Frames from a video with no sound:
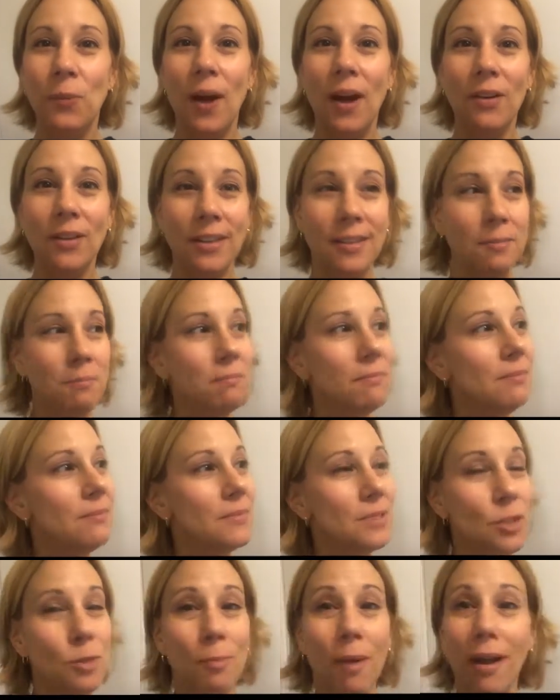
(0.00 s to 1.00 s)
welcome
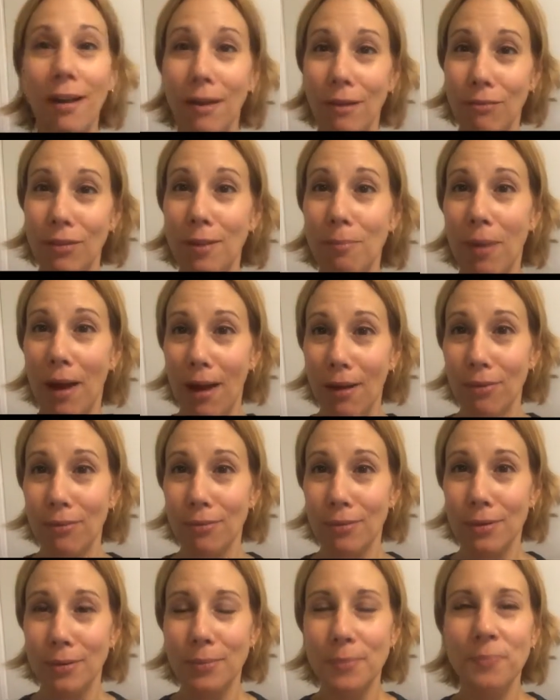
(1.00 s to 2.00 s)
to my lovely
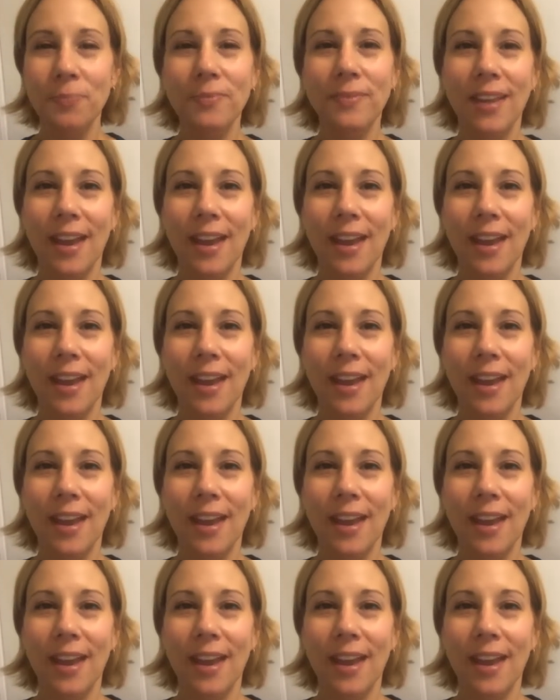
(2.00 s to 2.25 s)
bathroom.